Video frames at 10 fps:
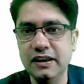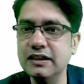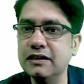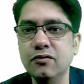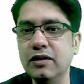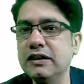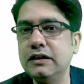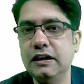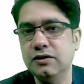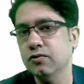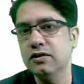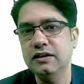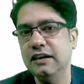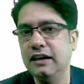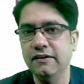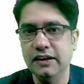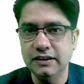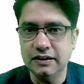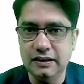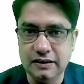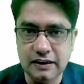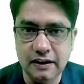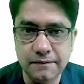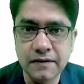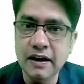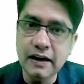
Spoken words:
This is known as dissociative anesthesia.